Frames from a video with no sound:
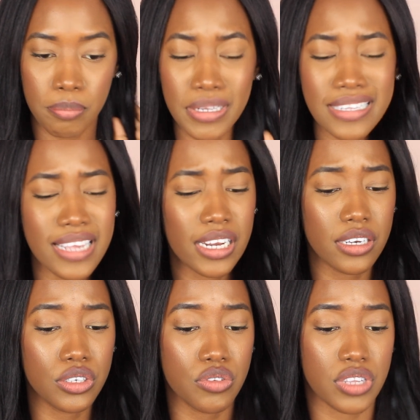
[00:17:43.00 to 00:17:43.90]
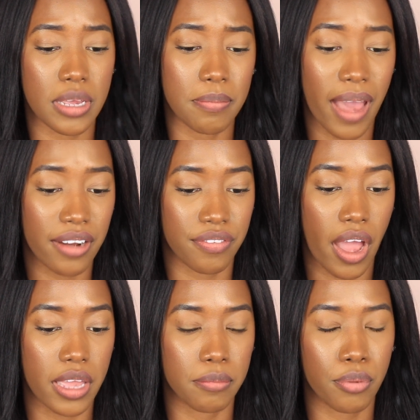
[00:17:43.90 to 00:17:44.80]
Plus I didn't use a
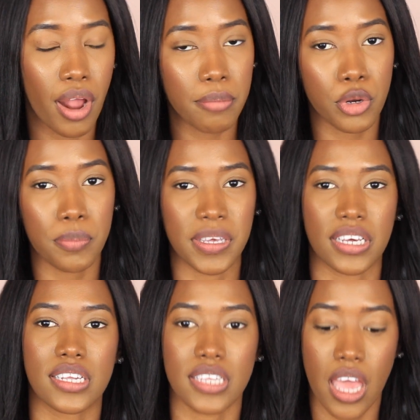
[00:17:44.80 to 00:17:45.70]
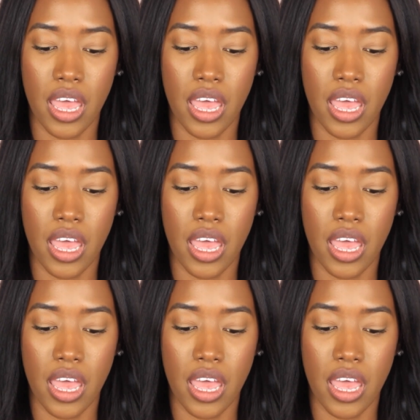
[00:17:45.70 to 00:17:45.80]
mattifying primer because